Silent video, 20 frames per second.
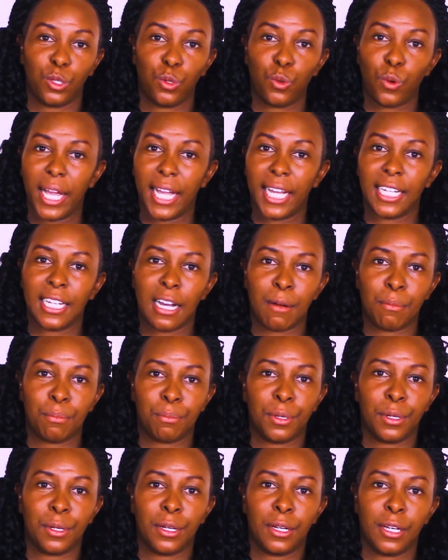you end
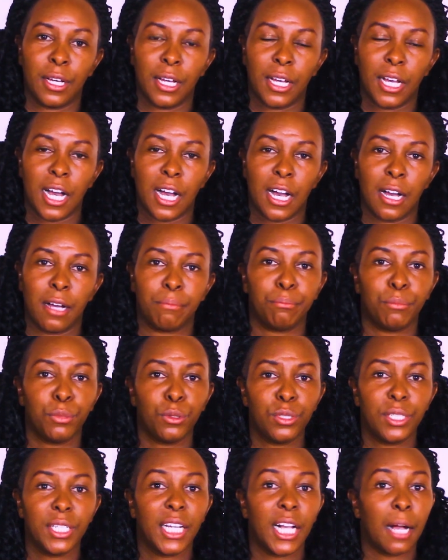up
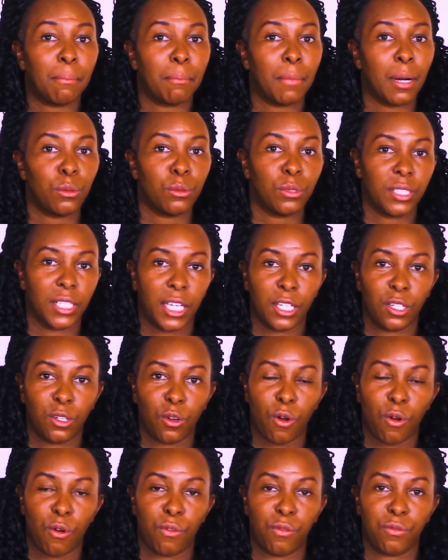building a mountain
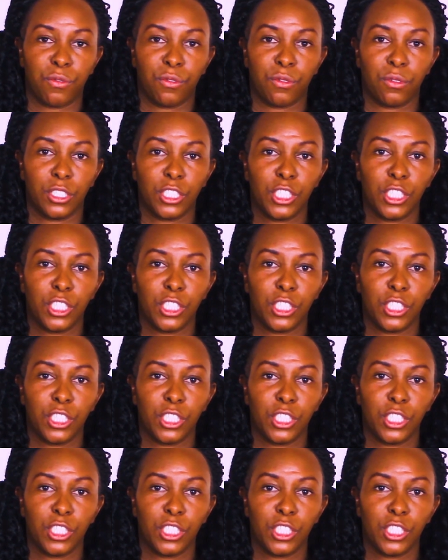of